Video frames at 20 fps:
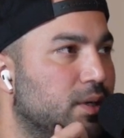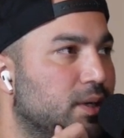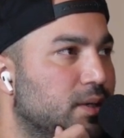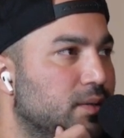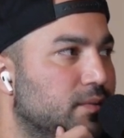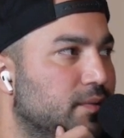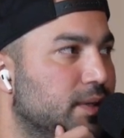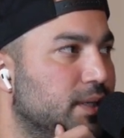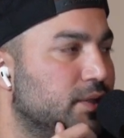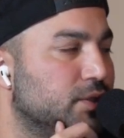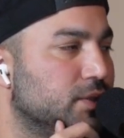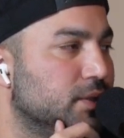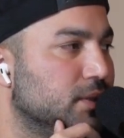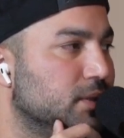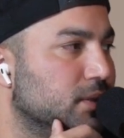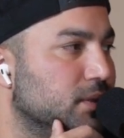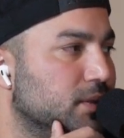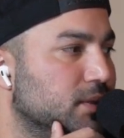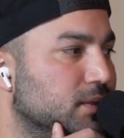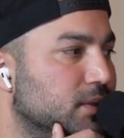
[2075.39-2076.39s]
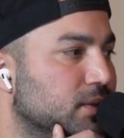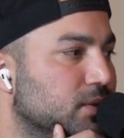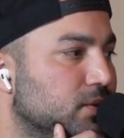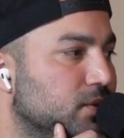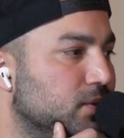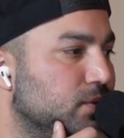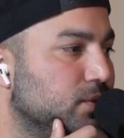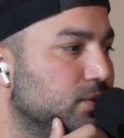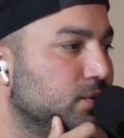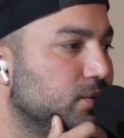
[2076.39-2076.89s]
conviction in these
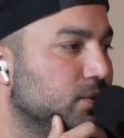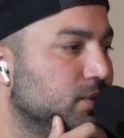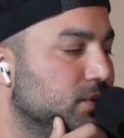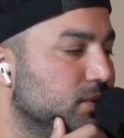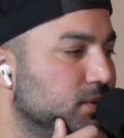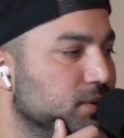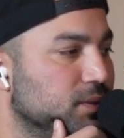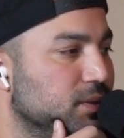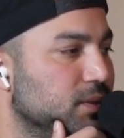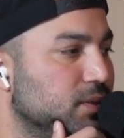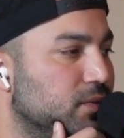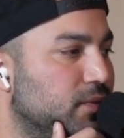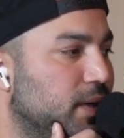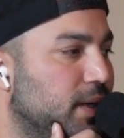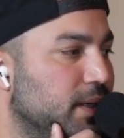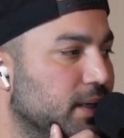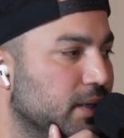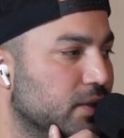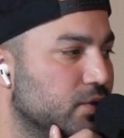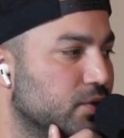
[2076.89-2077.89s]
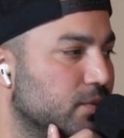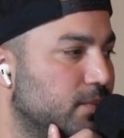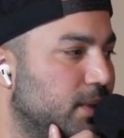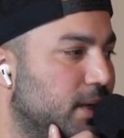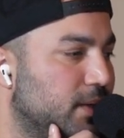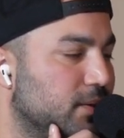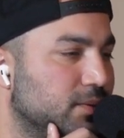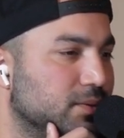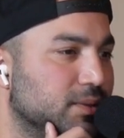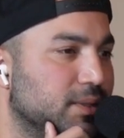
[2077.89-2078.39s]
institutions and these financial
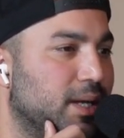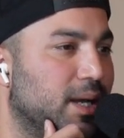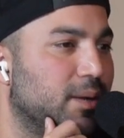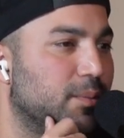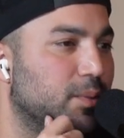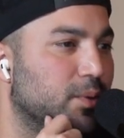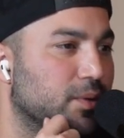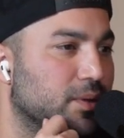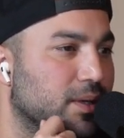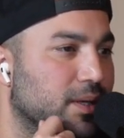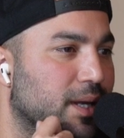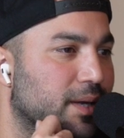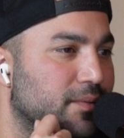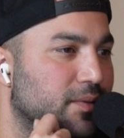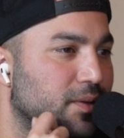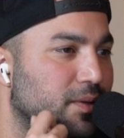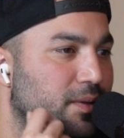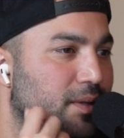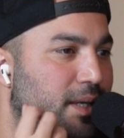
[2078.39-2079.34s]
models now more than ever.